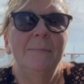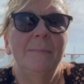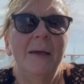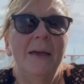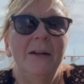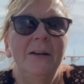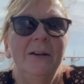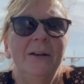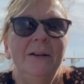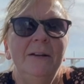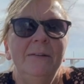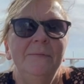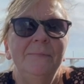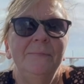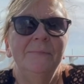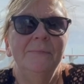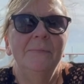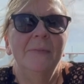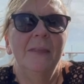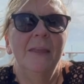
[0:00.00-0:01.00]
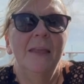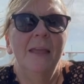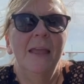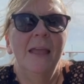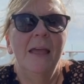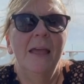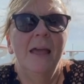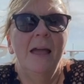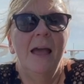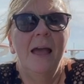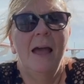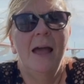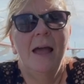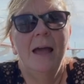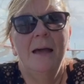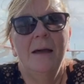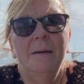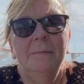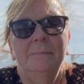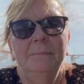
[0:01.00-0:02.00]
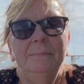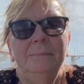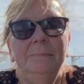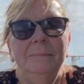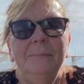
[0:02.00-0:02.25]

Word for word: better. Um,